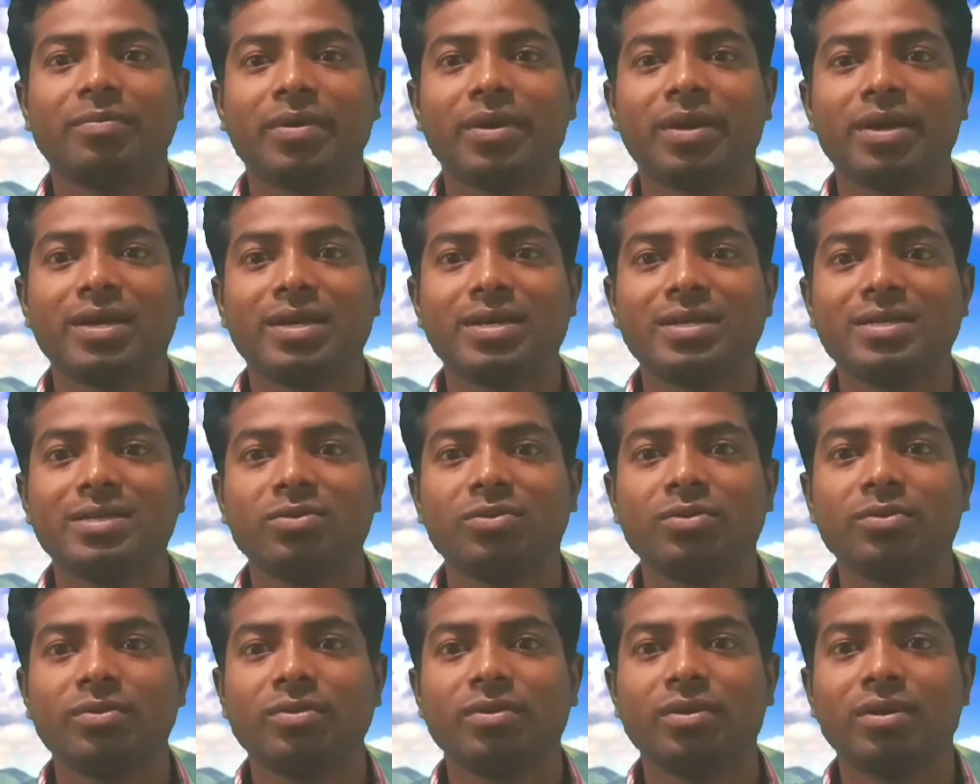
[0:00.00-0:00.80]

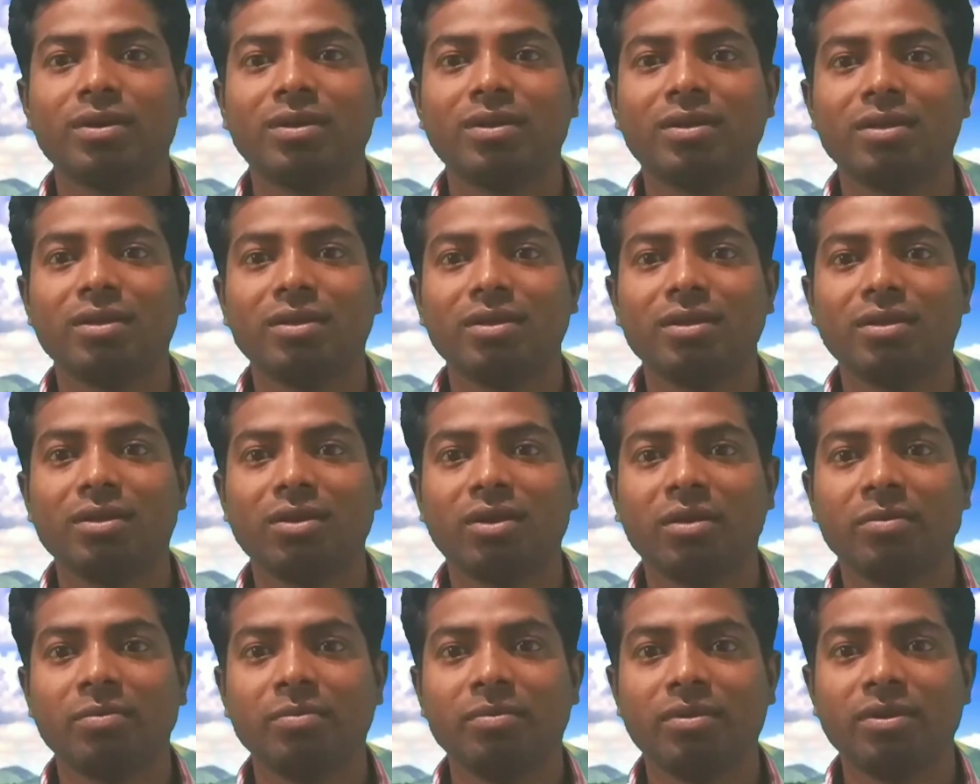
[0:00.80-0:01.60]
face
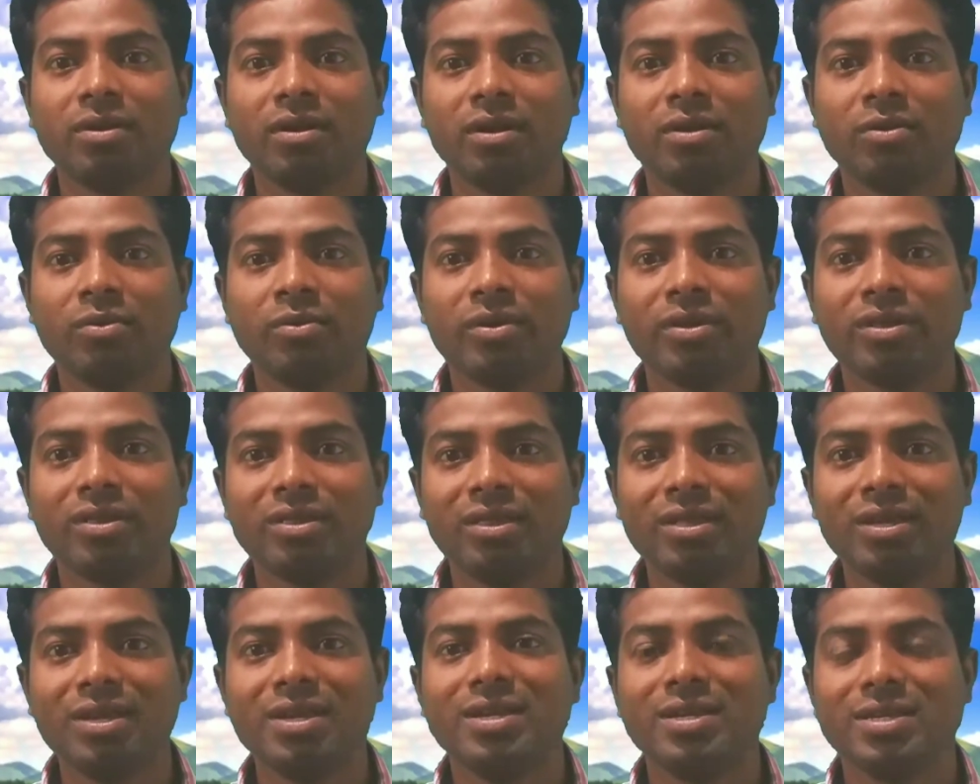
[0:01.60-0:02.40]

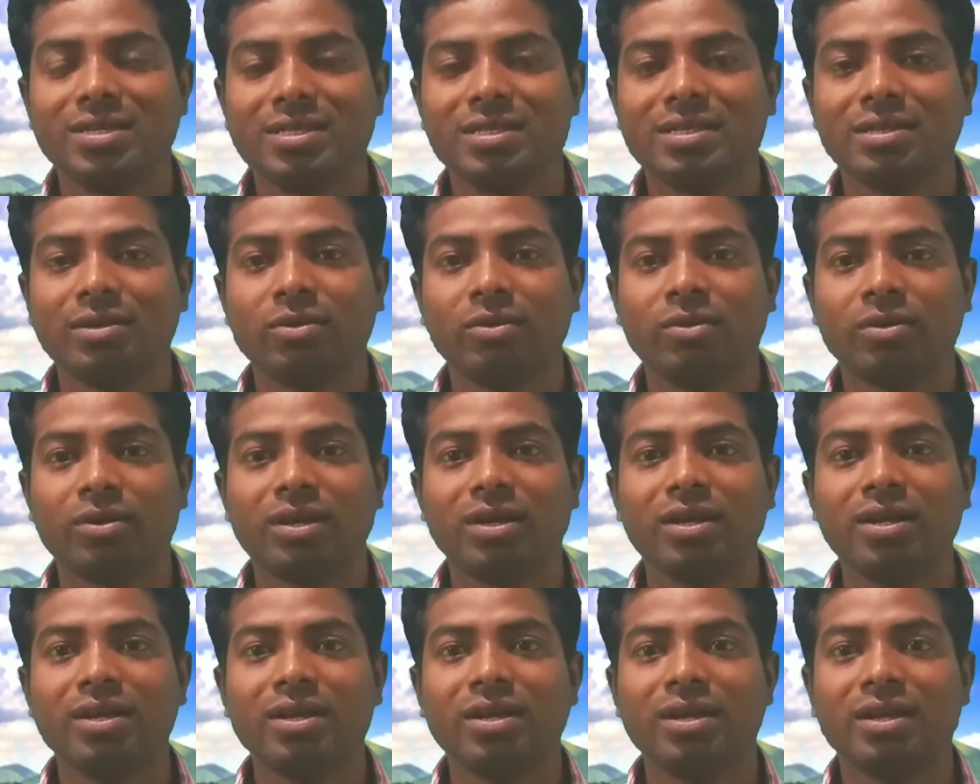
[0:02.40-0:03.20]
with these,
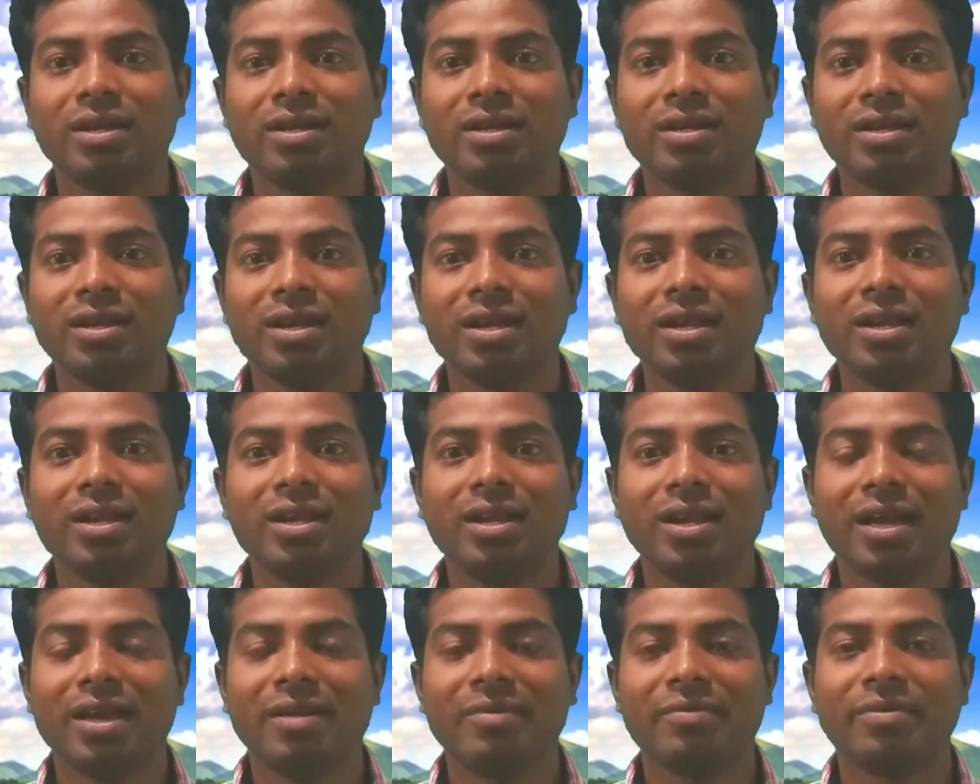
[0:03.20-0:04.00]
okay, in daily
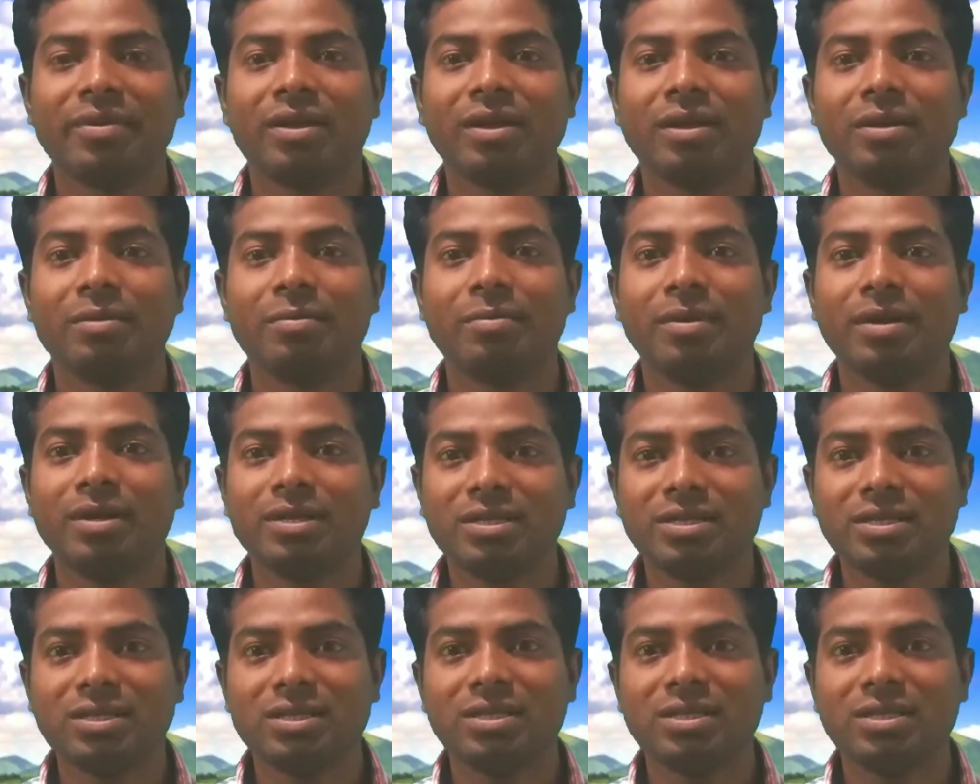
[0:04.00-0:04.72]
life, but